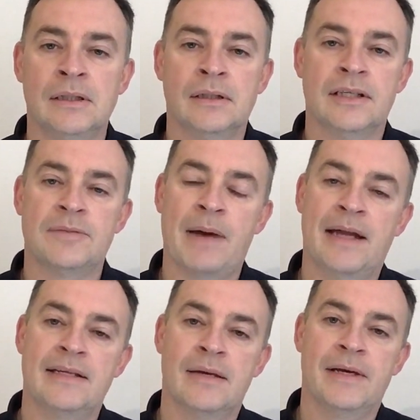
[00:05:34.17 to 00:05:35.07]
This
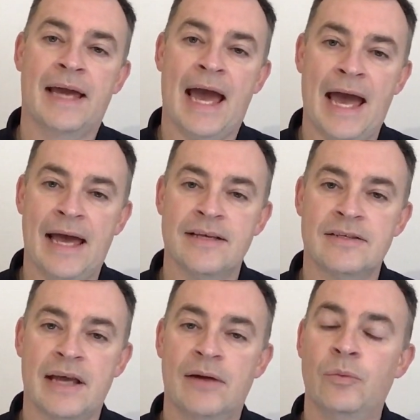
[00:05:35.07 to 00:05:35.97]
pandemic
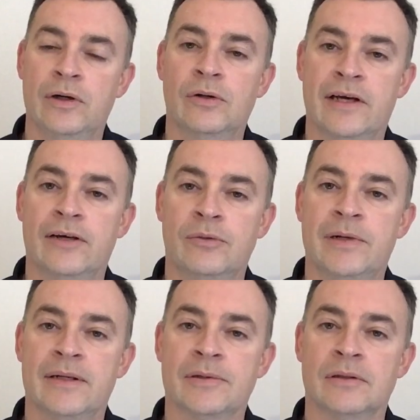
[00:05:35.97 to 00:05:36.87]
has and will kill
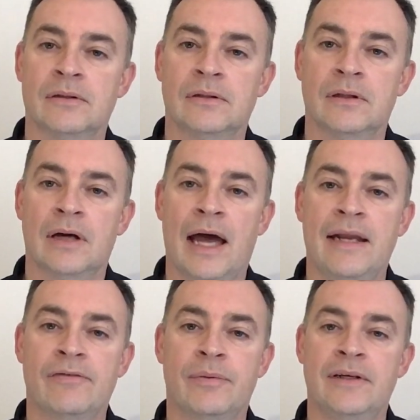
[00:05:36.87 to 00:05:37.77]
people.
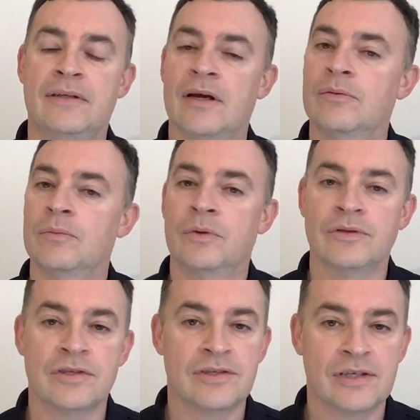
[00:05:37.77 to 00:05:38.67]
And if we don't
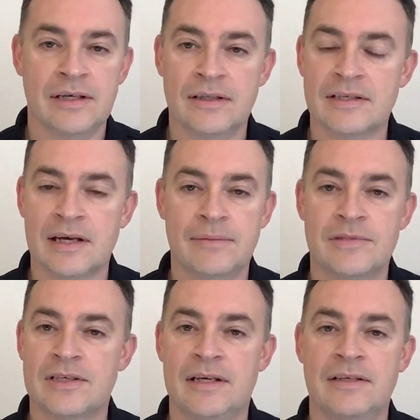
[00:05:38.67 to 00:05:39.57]
want to see the same
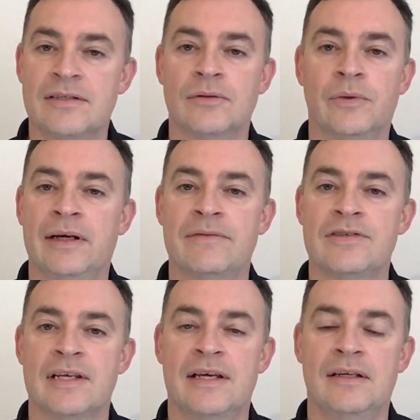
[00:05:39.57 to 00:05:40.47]
scenes that we have
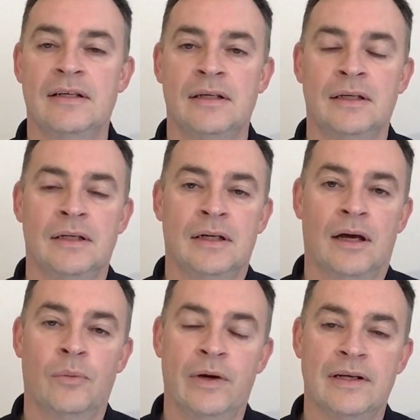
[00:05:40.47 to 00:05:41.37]
seen
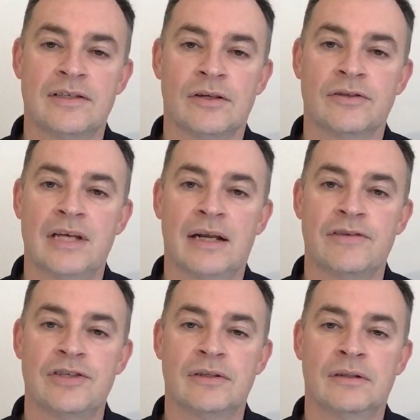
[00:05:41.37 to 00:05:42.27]
and witnessed on
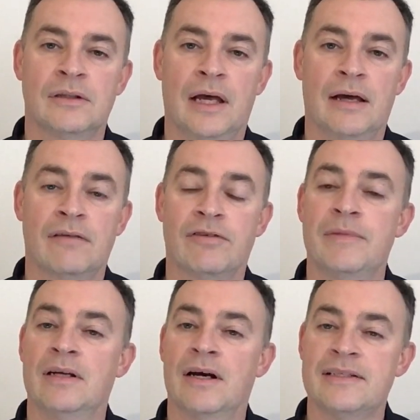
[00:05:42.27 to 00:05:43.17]
television from
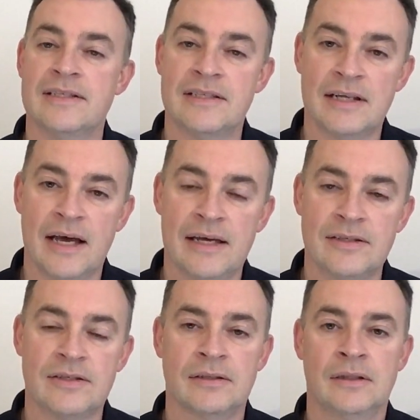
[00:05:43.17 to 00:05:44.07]
the United
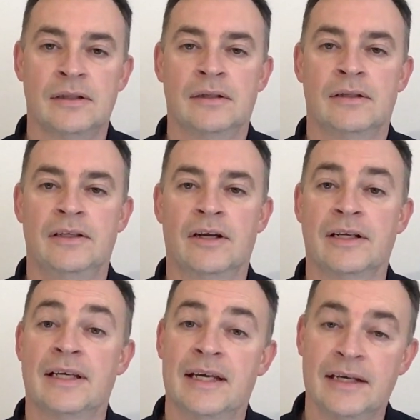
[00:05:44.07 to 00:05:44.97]
States, the
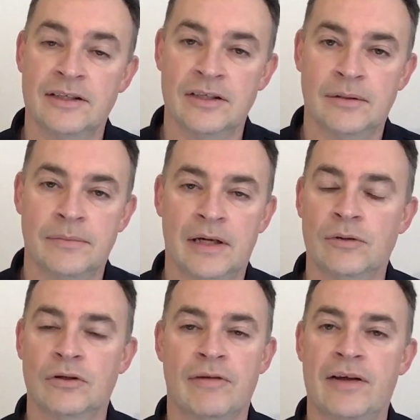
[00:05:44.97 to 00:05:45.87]
United Kingdom, and
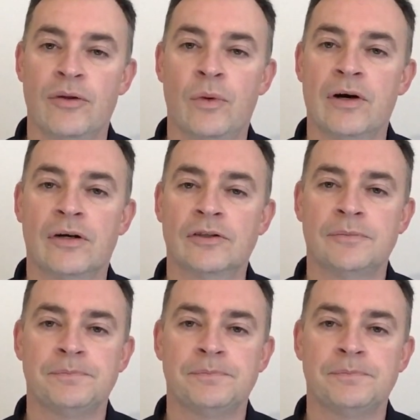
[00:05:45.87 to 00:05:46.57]
all around the world,